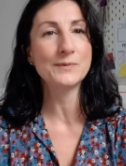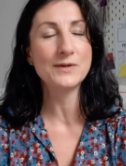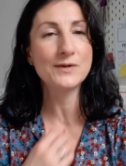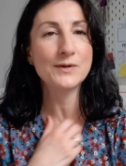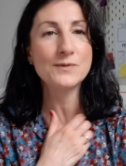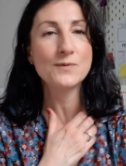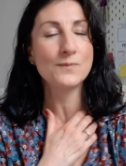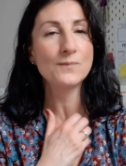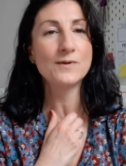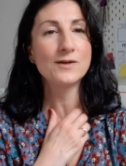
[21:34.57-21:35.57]
You
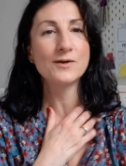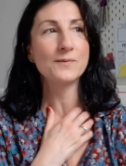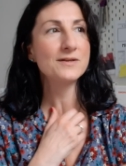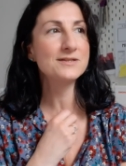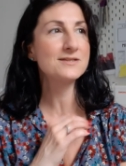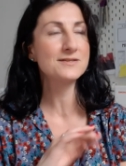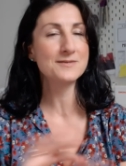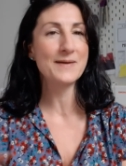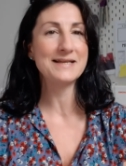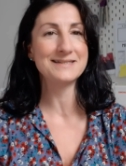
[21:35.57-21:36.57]
know, it's just
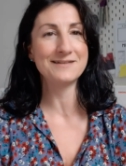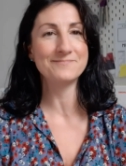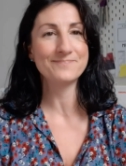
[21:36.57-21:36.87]
amazing.